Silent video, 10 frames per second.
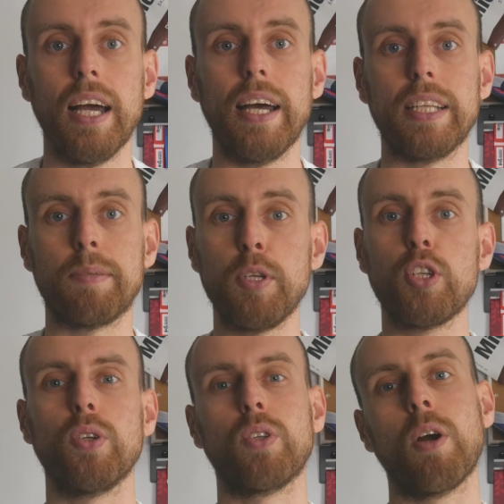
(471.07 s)
and be
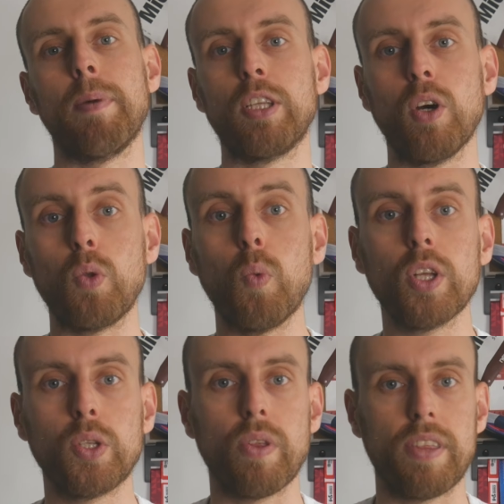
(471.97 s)
sure to comment on
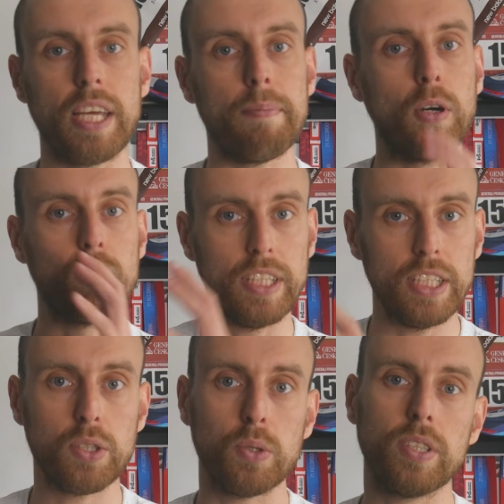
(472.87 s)
what you think about
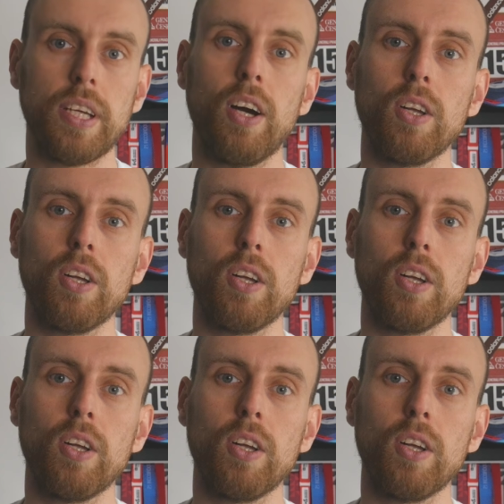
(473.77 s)
these shoes.